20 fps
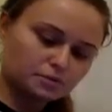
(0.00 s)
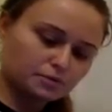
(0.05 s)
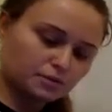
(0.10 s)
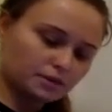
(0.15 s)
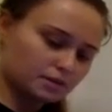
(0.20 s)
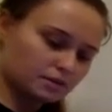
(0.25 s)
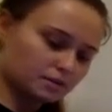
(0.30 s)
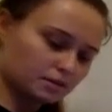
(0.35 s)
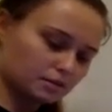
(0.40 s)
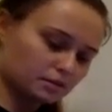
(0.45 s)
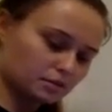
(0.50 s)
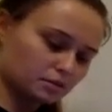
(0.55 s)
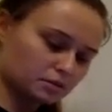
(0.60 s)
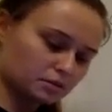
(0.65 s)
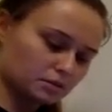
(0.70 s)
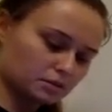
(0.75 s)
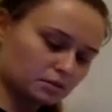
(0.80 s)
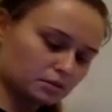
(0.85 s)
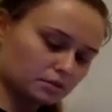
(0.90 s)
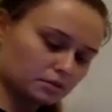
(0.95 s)
Find the new
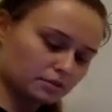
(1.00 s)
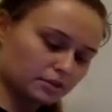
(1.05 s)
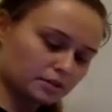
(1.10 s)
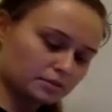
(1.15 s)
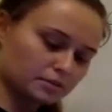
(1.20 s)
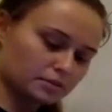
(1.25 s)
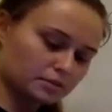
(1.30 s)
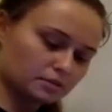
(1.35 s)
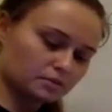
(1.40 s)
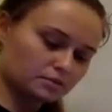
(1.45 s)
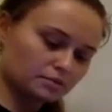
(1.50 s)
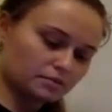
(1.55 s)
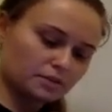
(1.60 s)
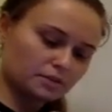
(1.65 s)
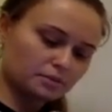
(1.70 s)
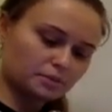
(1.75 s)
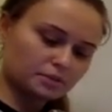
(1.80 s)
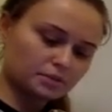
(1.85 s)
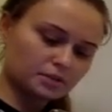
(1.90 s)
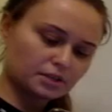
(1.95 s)
total investment in fire
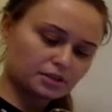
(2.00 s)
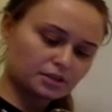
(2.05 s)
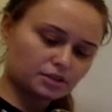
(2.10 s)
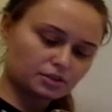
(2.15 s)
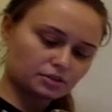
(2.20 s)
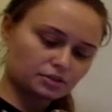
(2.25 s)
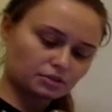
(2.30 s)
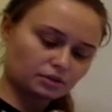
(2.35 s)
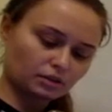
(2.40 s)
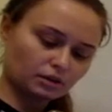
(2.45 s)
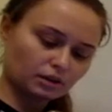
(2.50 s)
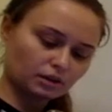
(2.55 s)
protection.